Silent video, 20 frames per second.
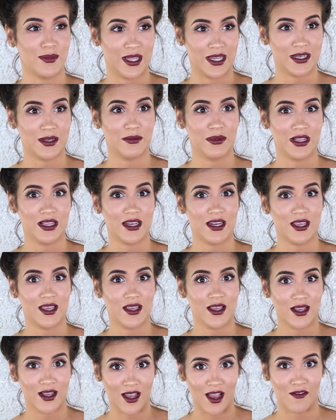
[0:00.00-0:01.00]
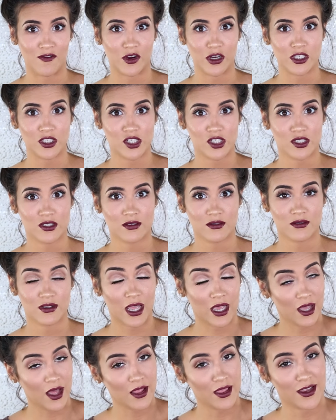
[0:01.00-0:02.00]
Blendability, coverage,
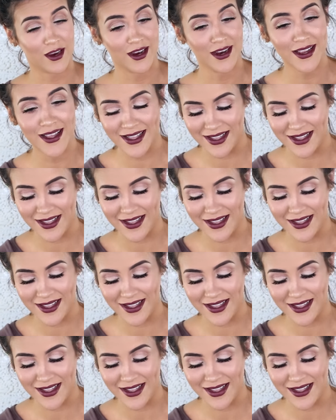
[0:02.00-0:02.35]
and color.